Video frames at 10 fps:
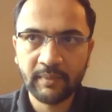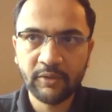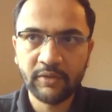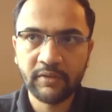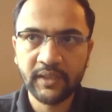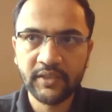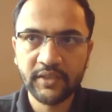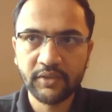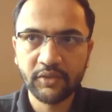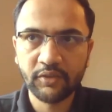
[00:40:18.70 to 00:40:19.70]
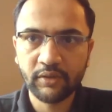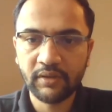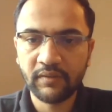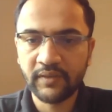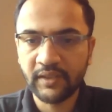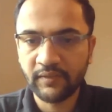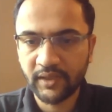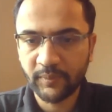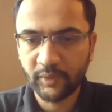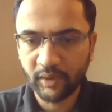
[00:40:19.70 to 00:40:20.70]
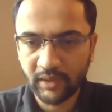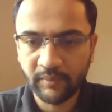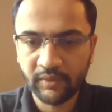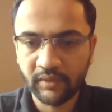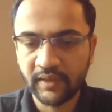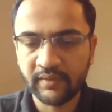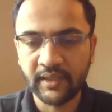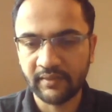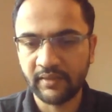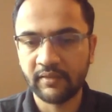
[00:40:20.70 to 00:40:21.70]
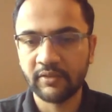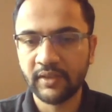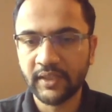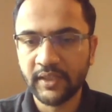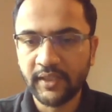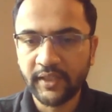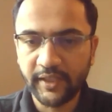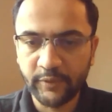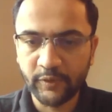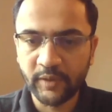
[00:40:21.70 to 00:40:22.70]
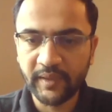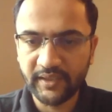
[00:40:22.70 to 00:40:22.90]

come out which solve different problems on this dataset. So it would